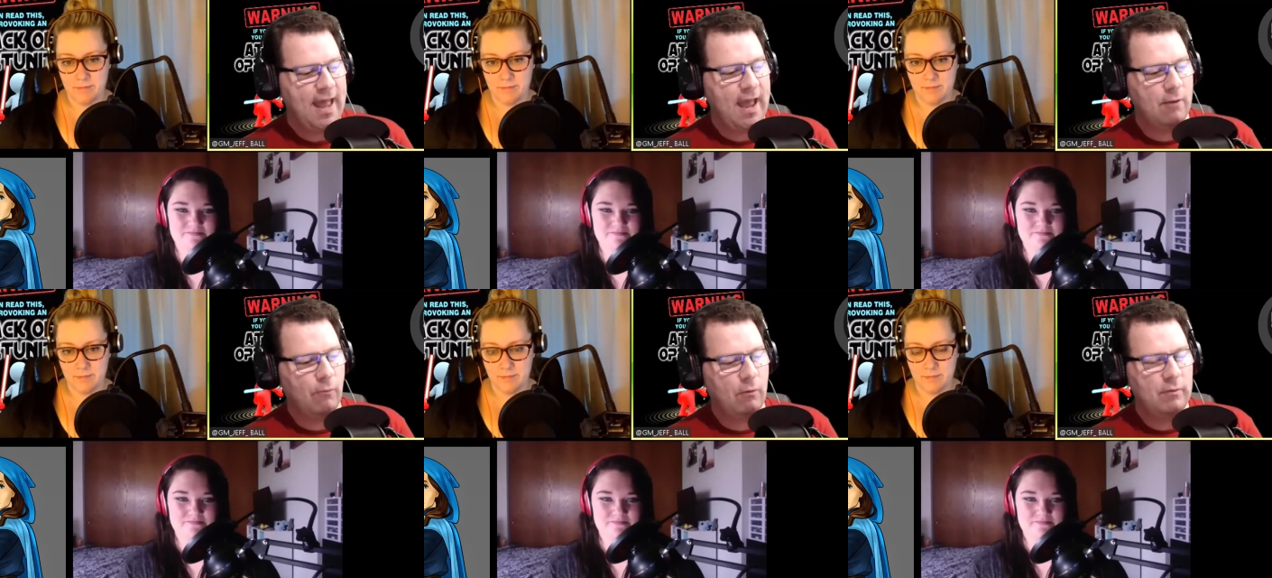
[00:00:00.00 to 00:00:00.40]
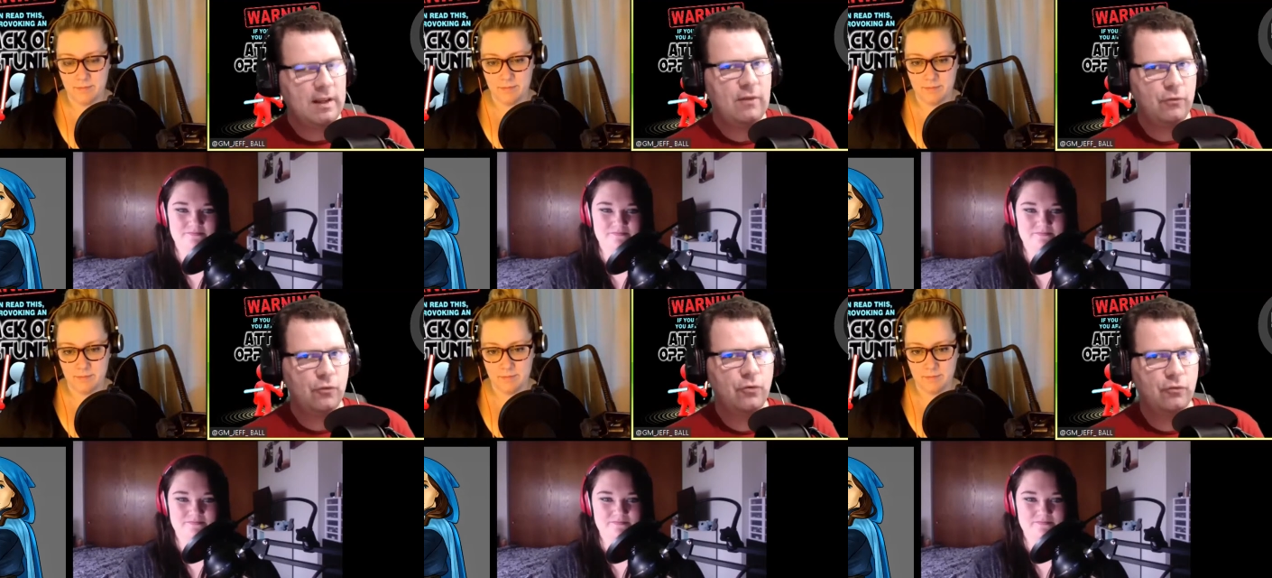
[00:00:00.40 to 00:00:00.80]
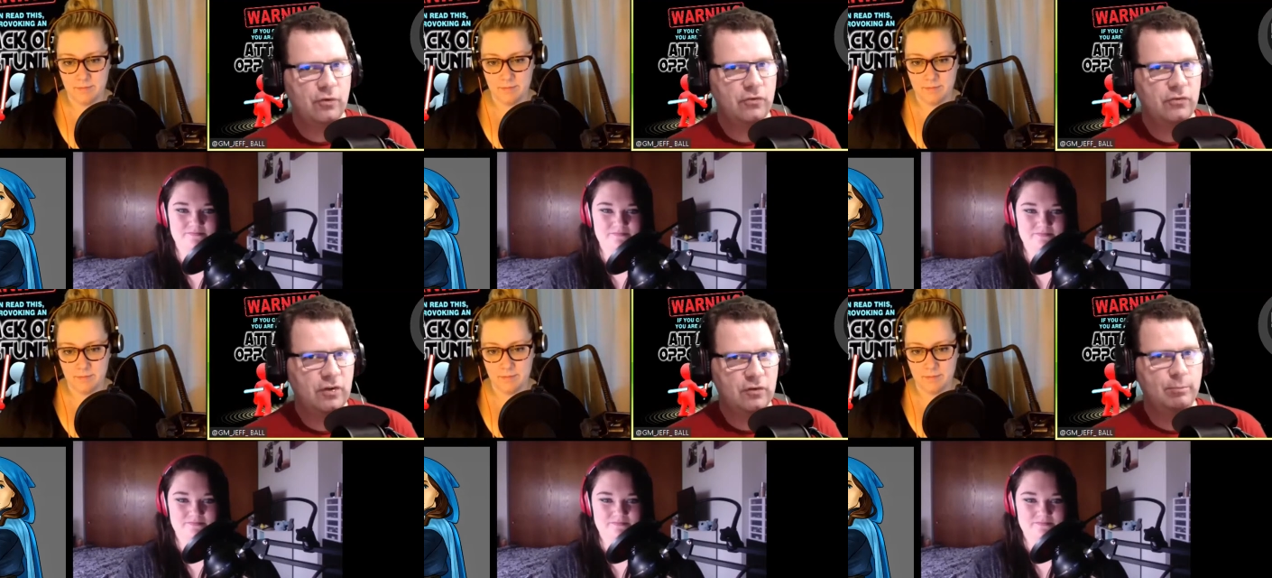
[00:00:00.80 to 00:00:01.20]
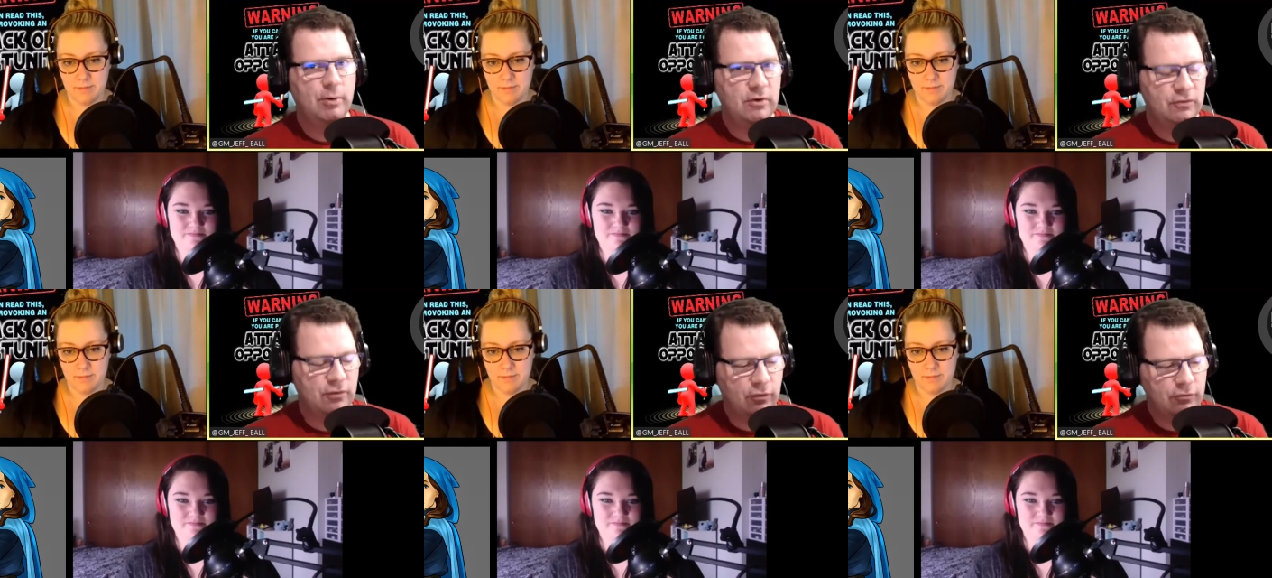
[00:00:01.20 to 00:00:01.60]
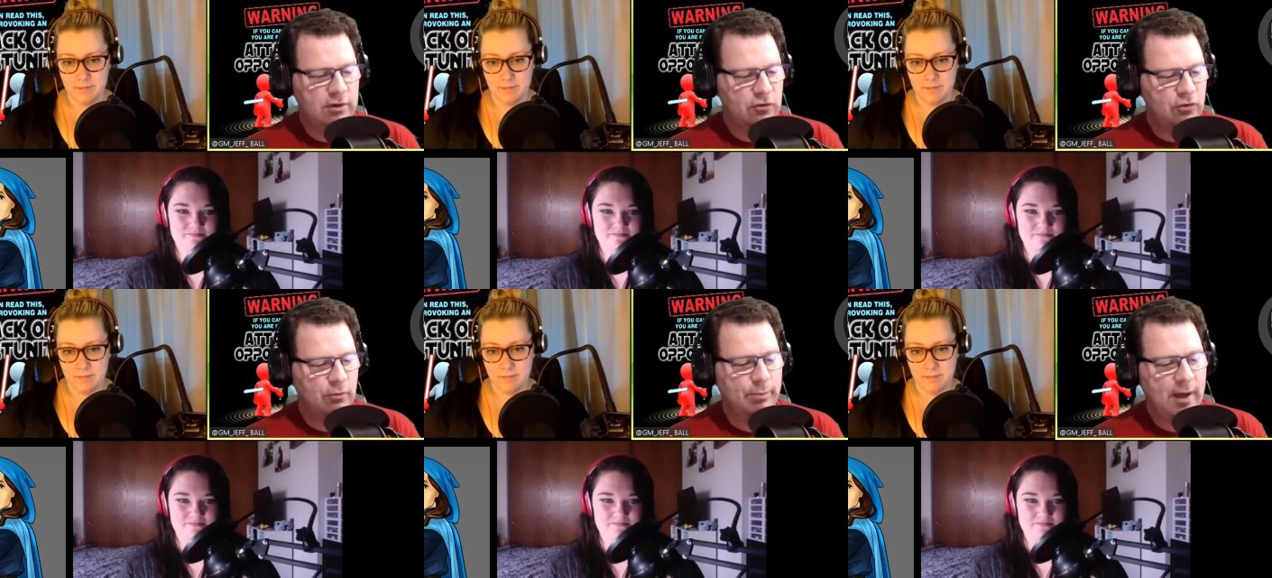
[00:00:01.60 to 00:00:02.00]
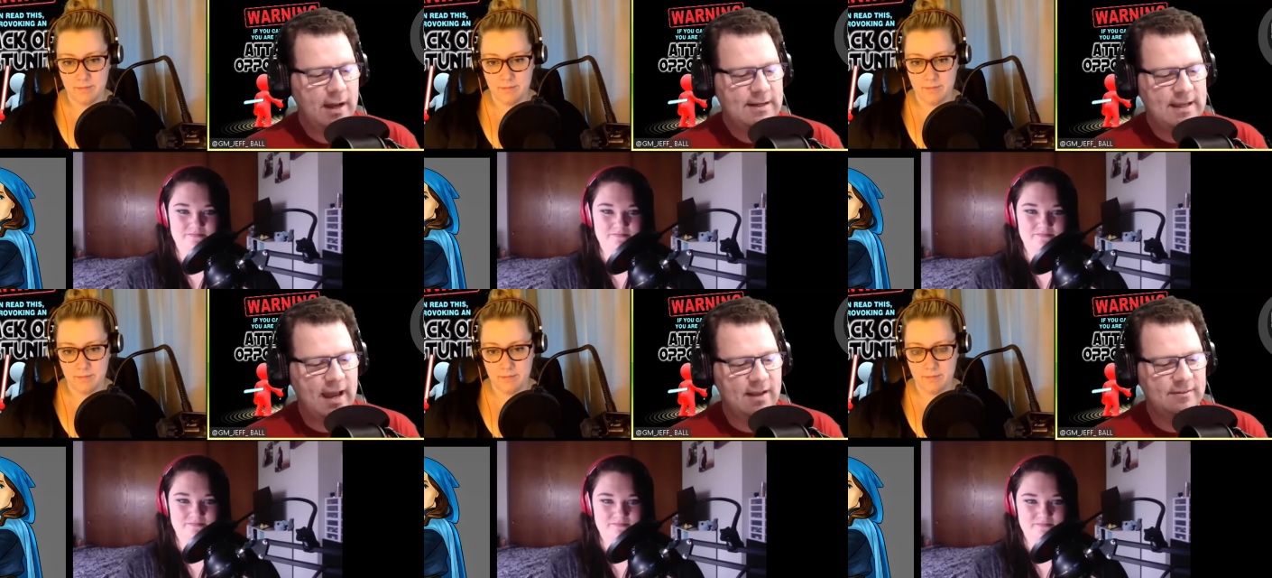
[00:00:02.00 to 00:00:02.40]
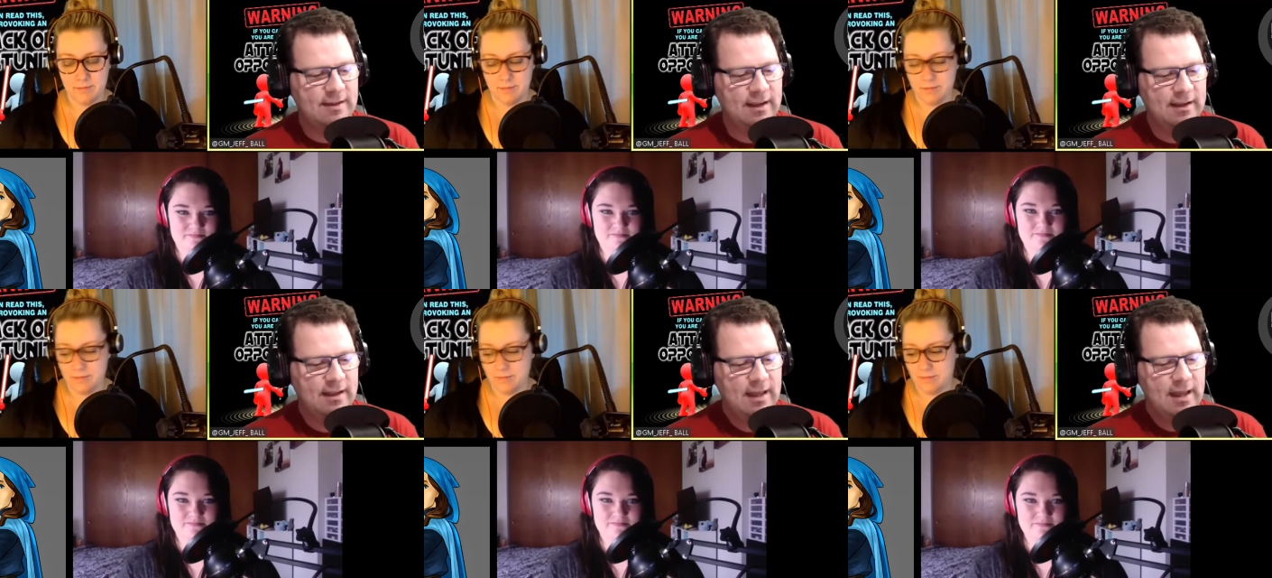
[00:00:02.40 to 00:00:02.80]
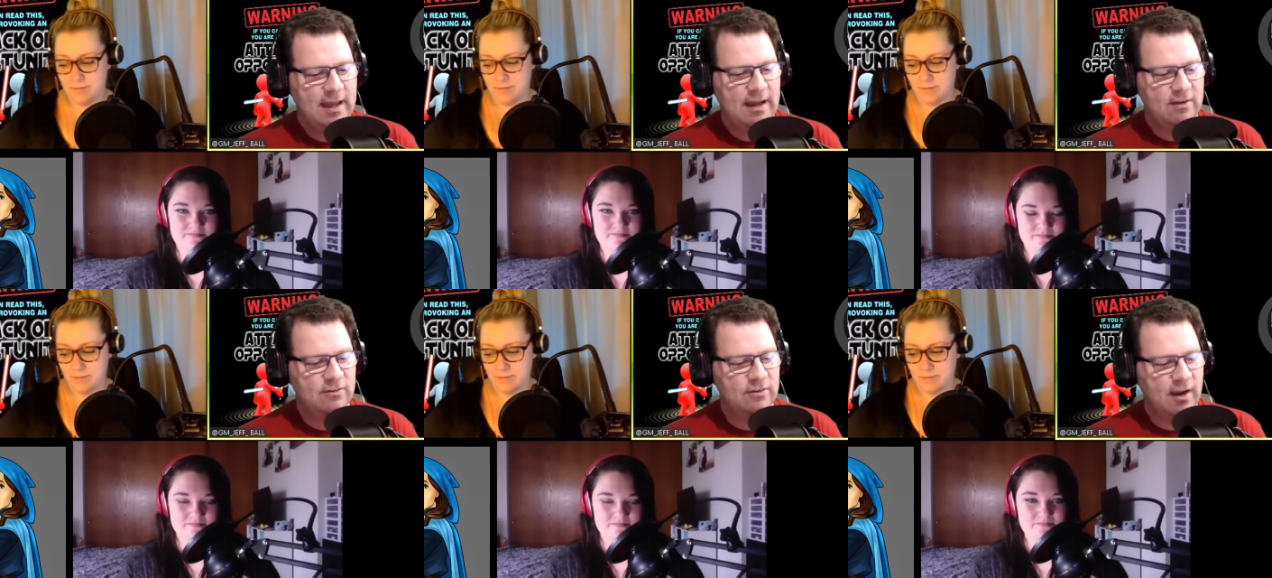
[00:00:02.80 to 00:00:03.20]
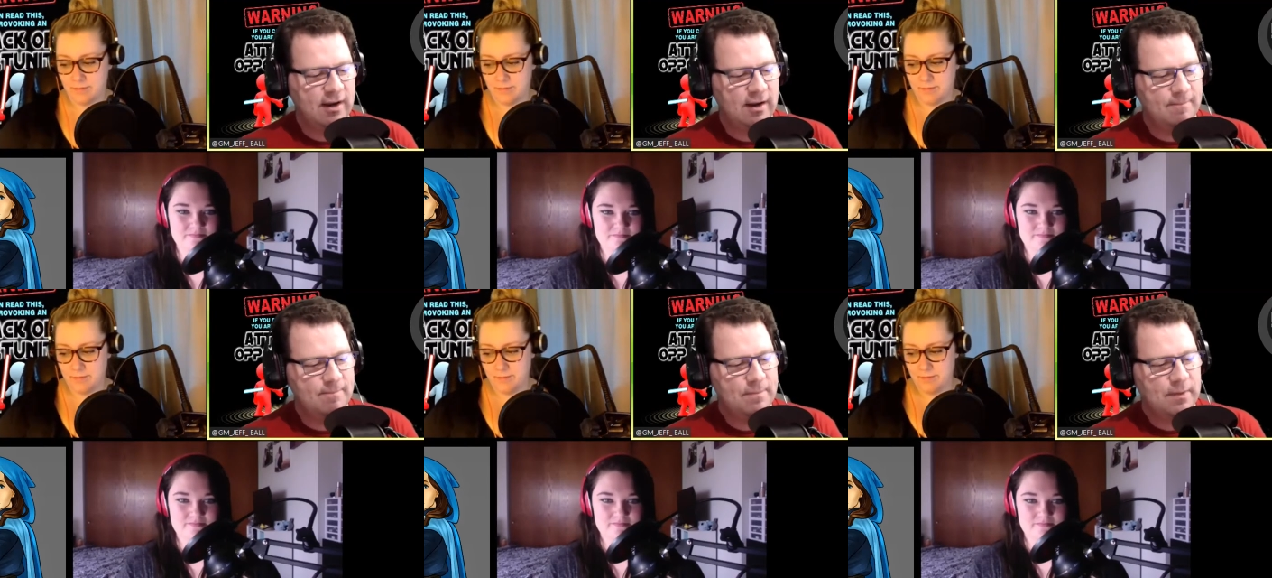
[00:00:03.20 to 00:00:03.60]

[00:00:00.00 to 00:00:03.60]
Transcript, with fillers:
Speaker 1: And when we get through th six books and three years of podcasting, it's like